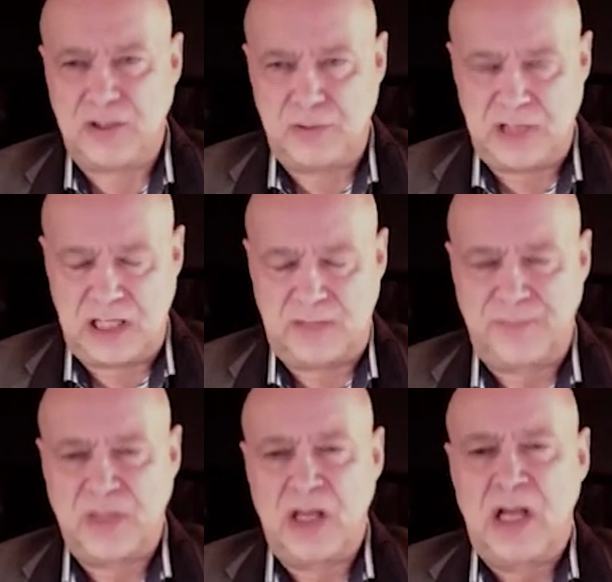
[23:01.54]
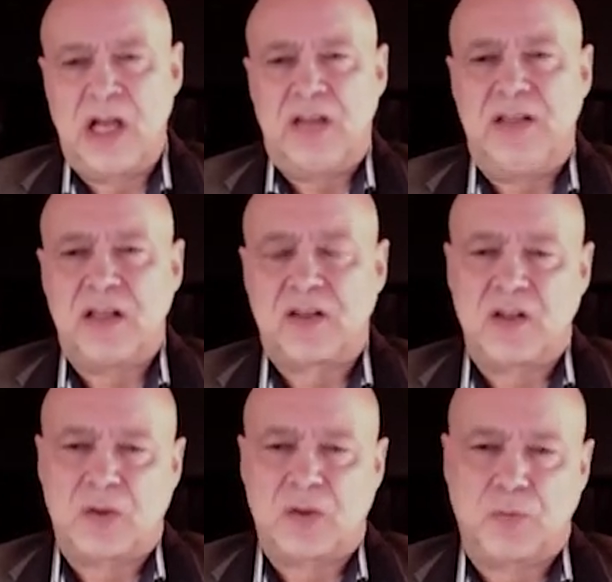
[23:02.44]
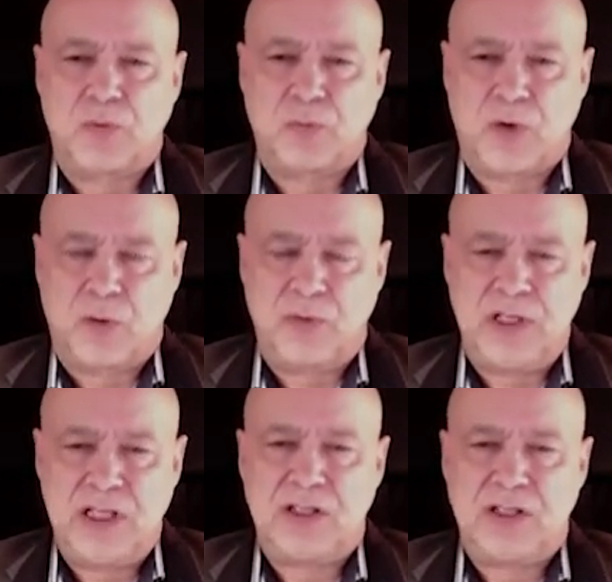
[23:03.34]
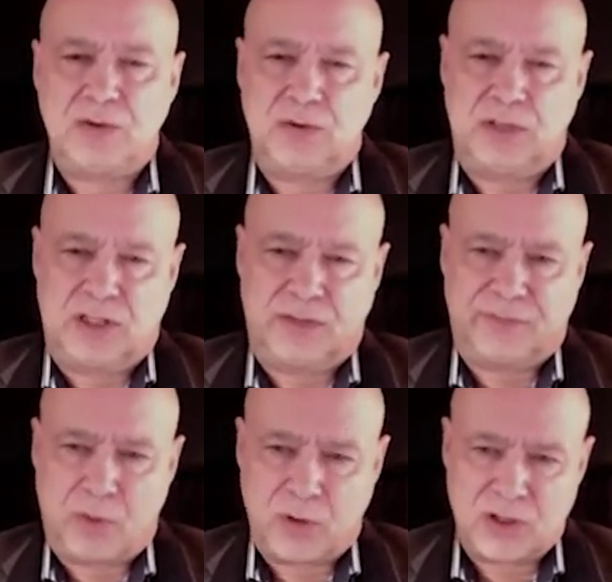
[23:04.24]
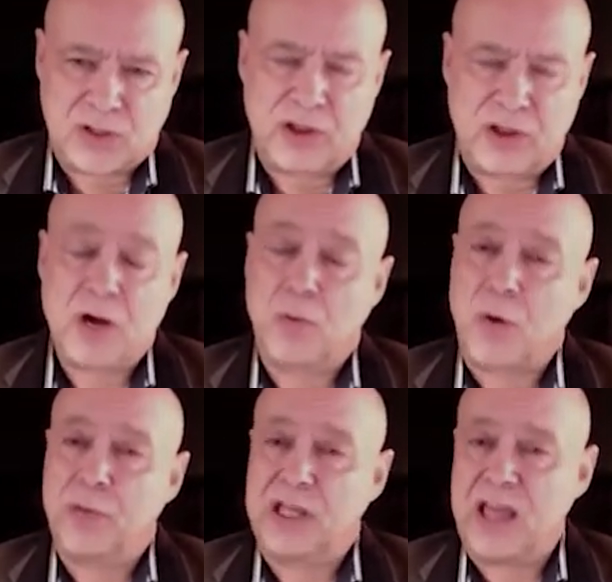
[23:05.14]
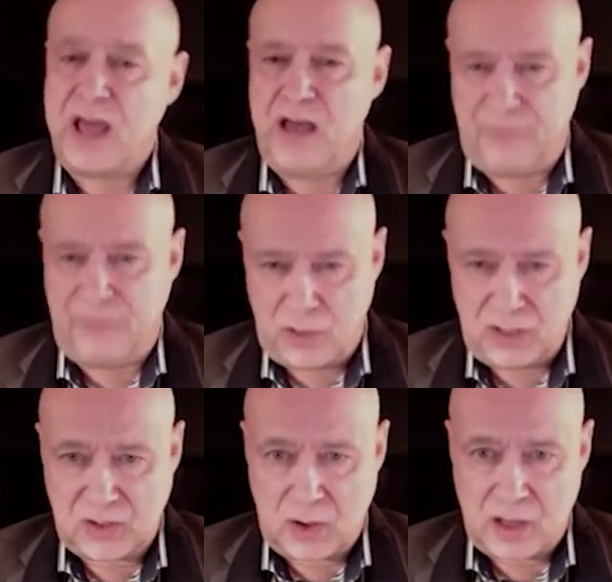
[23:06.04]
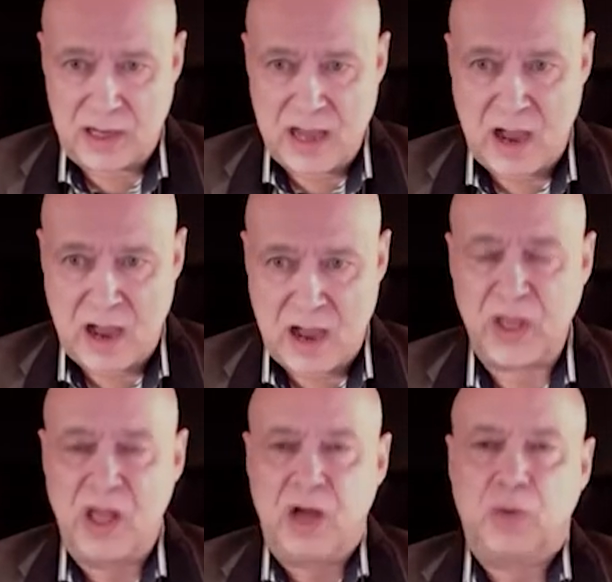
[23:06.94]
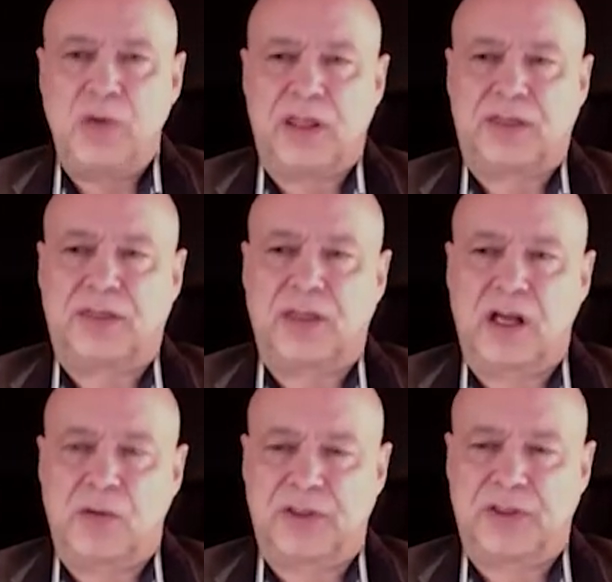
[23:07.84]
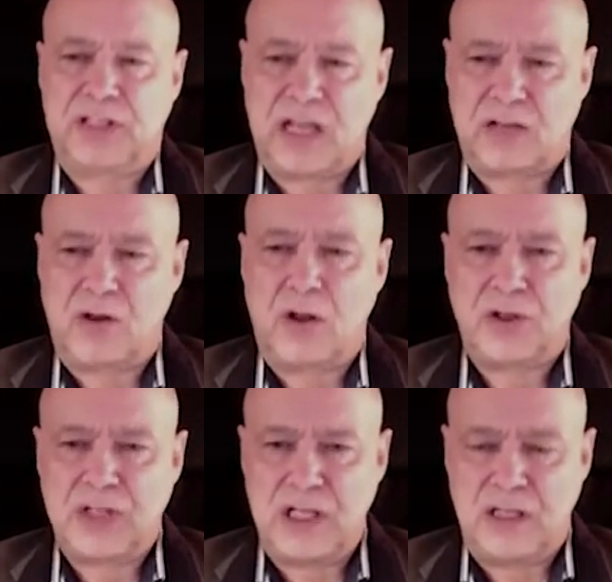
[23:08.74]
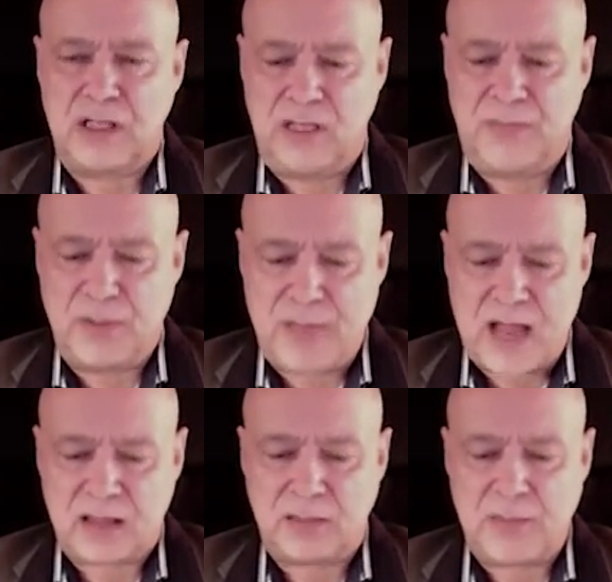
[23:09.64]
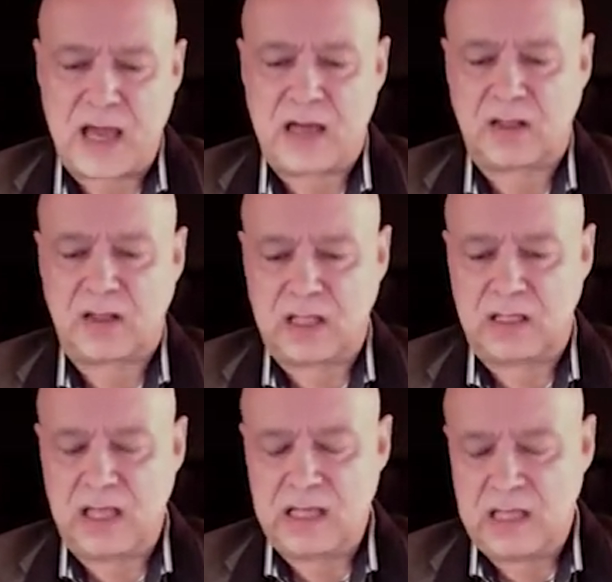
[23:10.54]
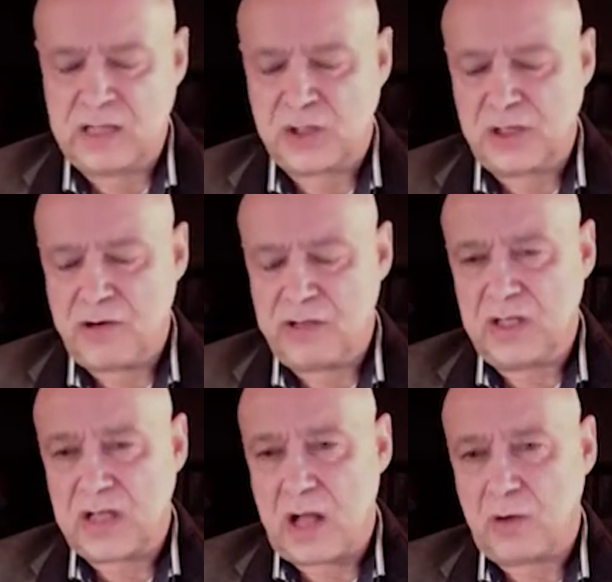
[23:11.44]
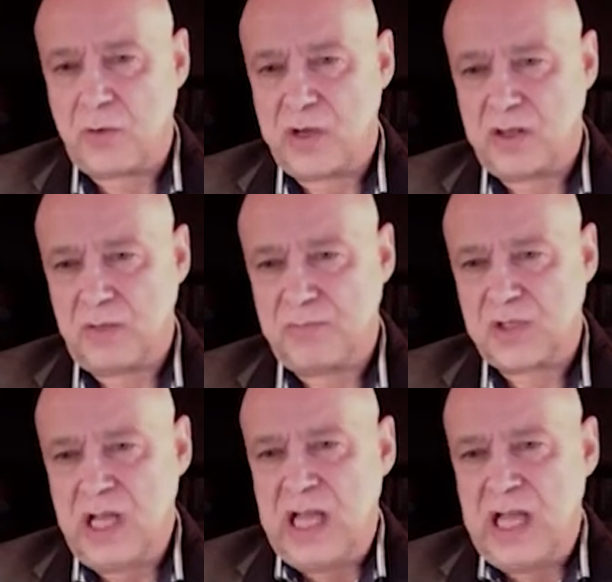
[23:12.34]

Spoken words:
do you need? This is what we need to focus on here, and what we can focus on now with the technology and the mathematics and engineering these algorithms,